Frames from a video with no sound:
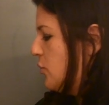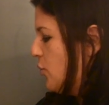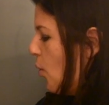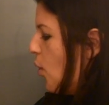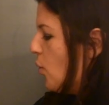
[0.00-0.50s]

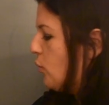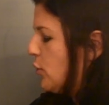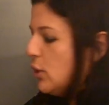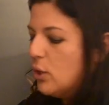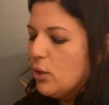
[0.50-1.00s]
your
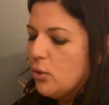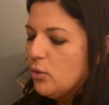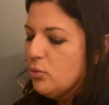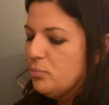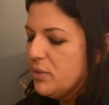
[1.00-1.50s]

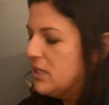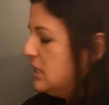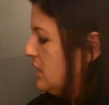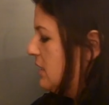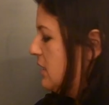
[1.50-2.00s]
will be
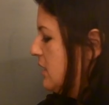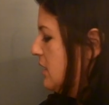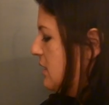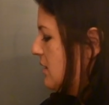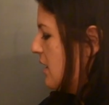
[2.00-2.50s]

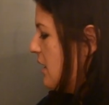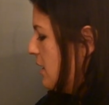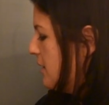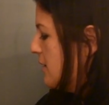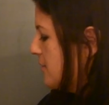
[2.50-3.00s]

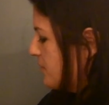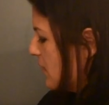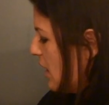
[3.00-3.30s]
done,